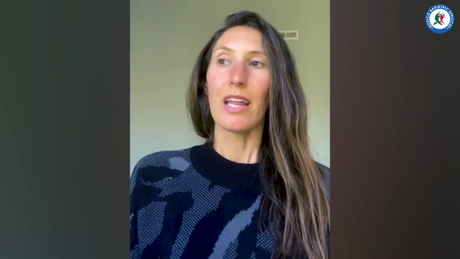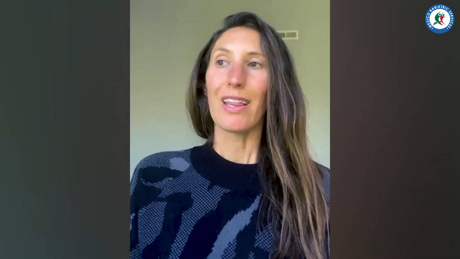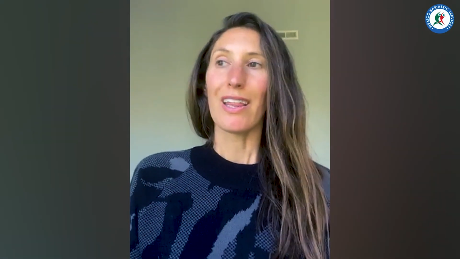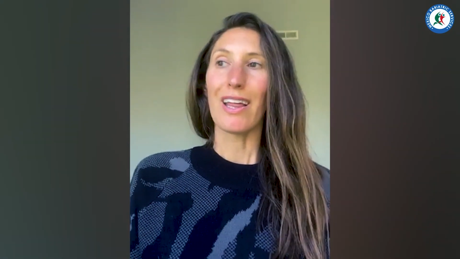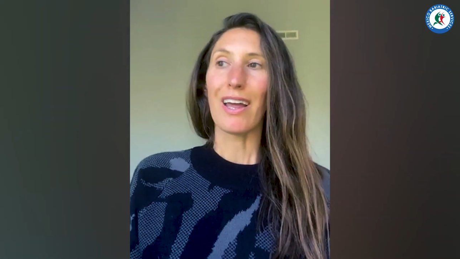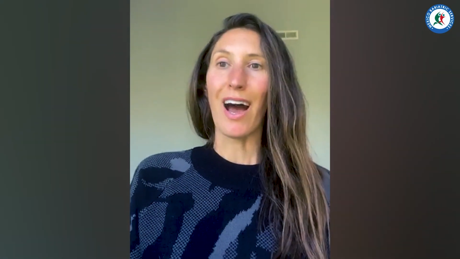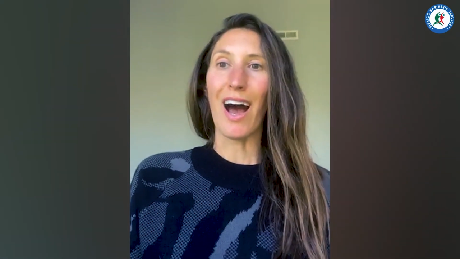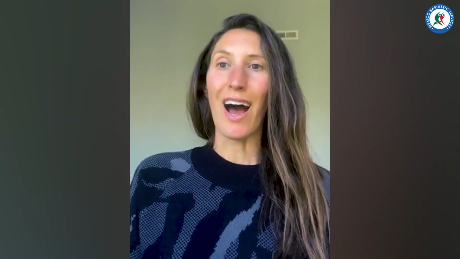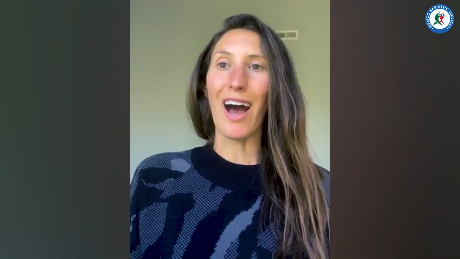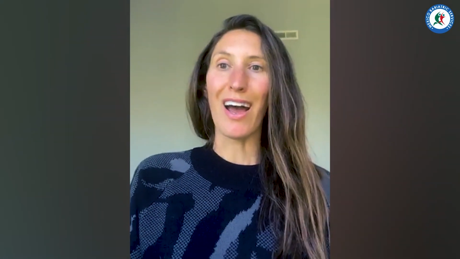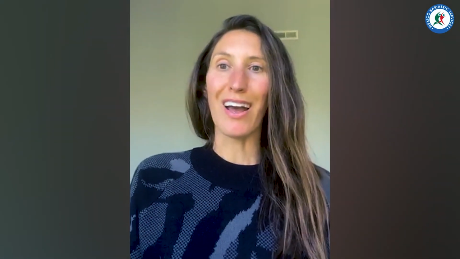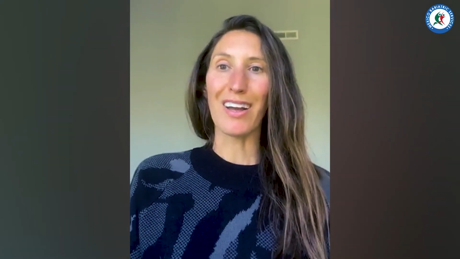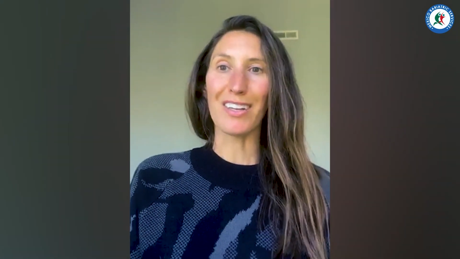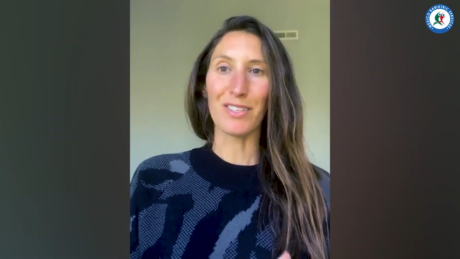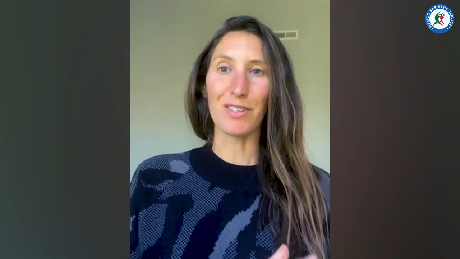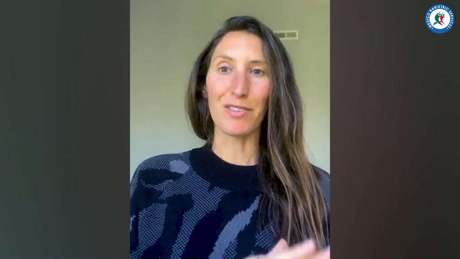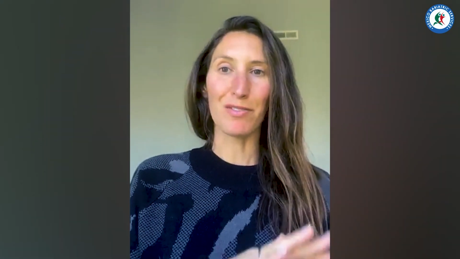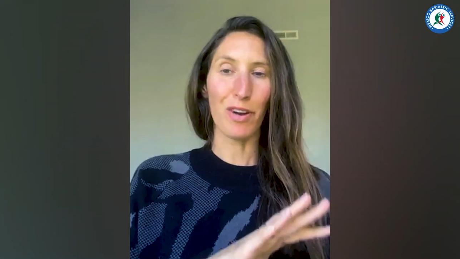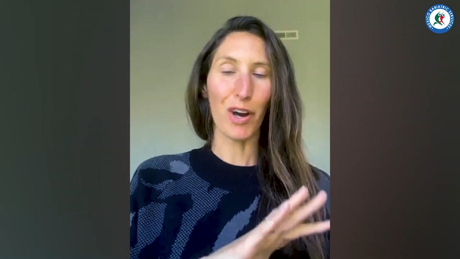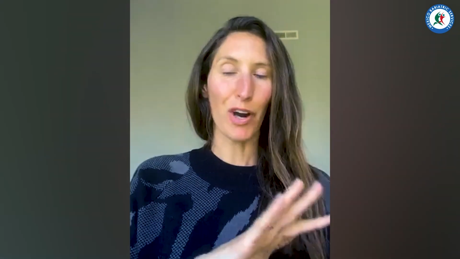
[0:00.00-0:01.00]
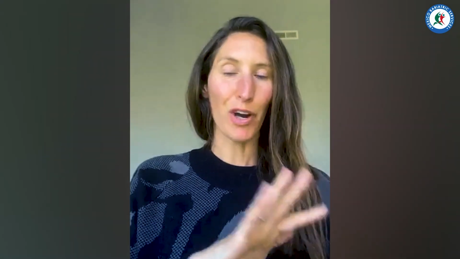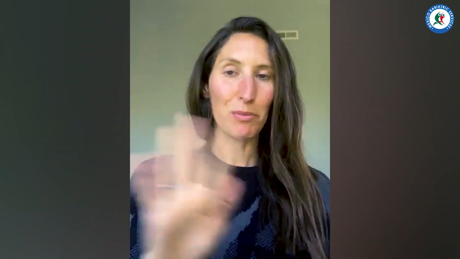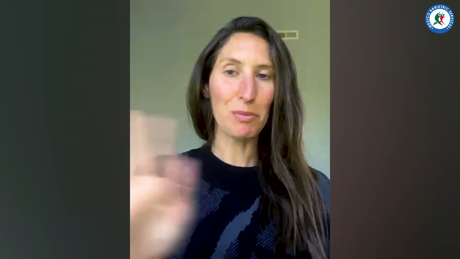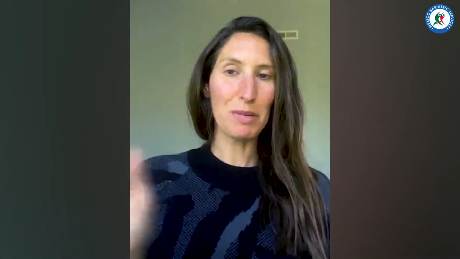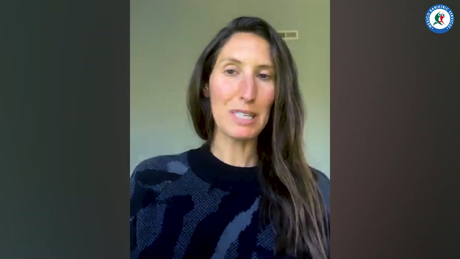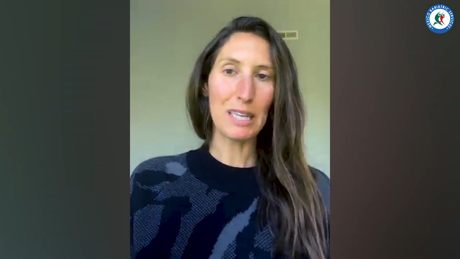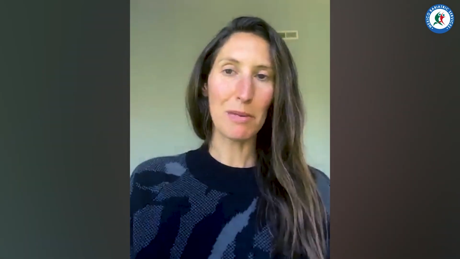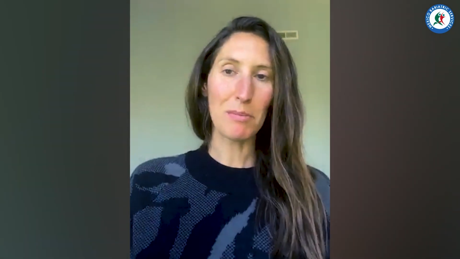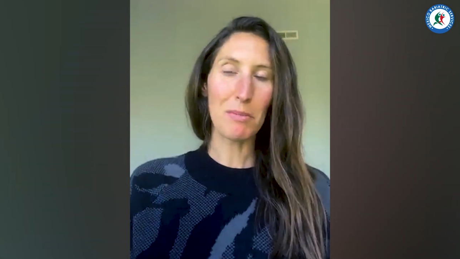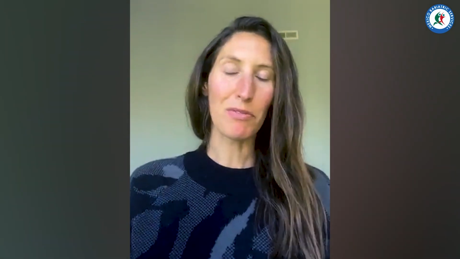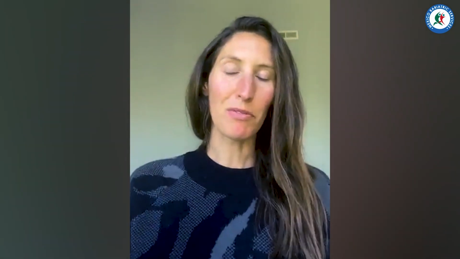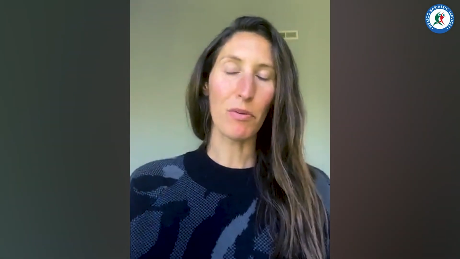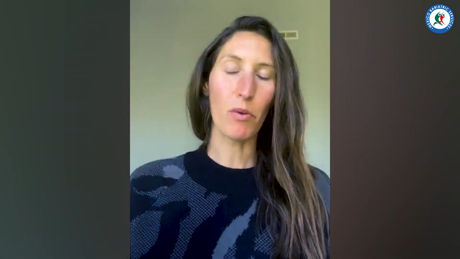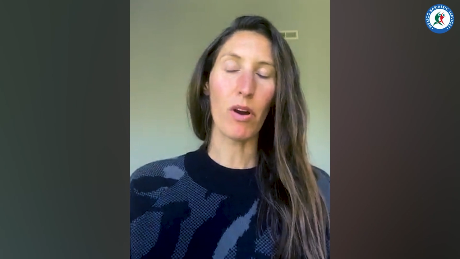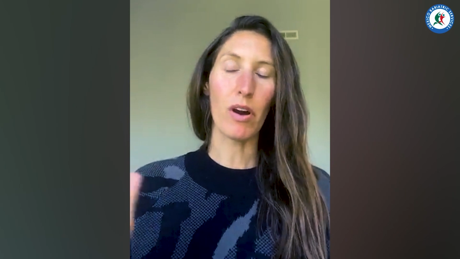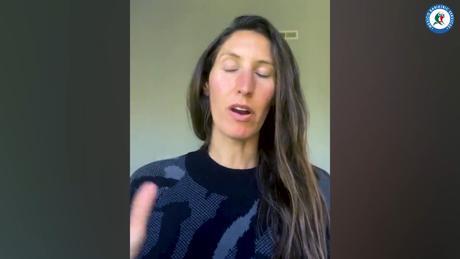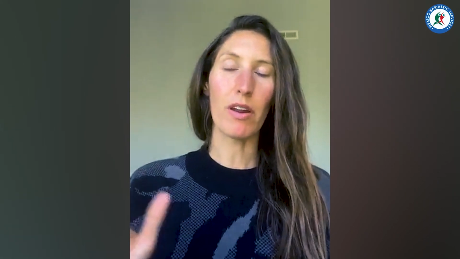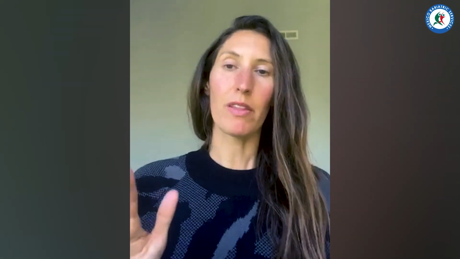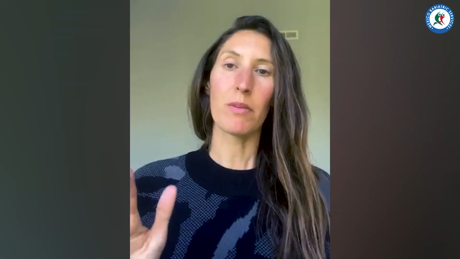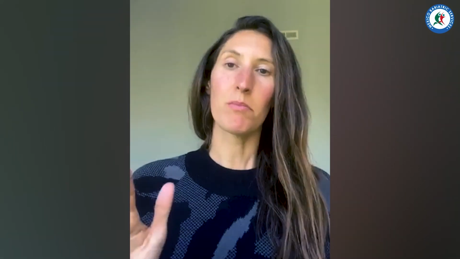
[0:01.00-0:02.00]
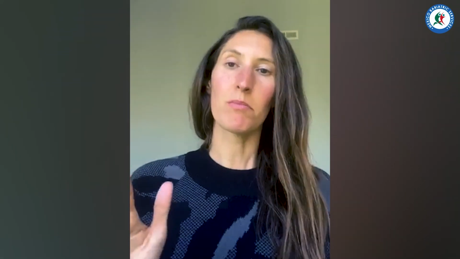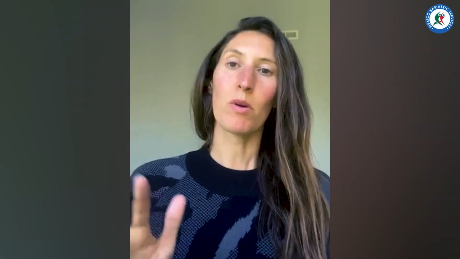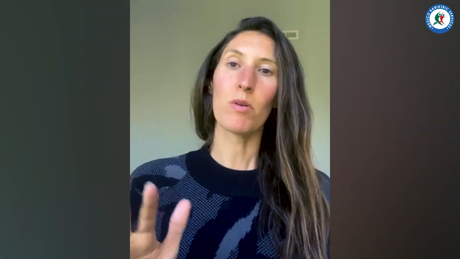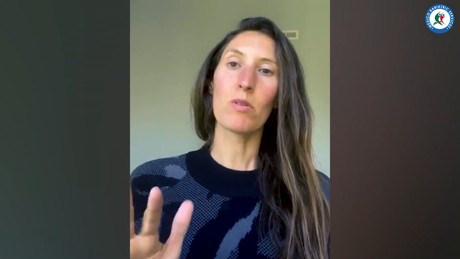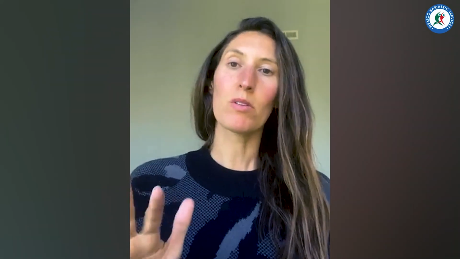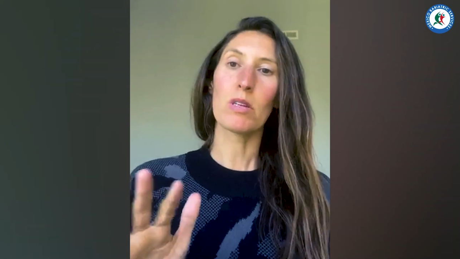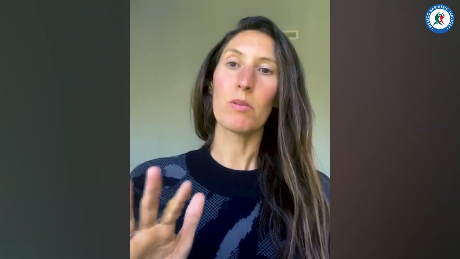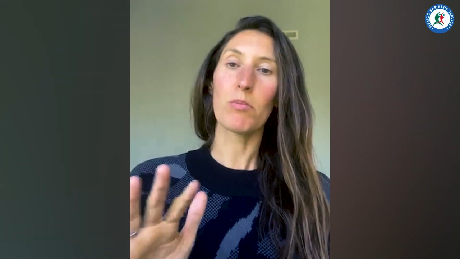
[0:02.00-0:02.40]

as you've heard me say before, the most